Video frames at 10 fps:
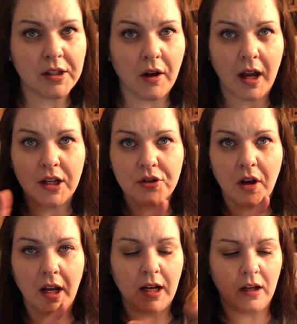so I
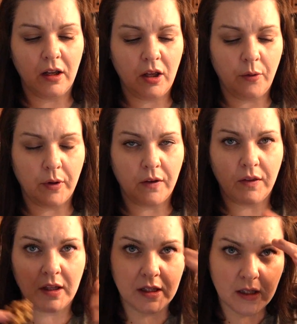tried one of
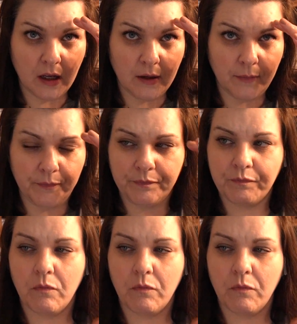these um,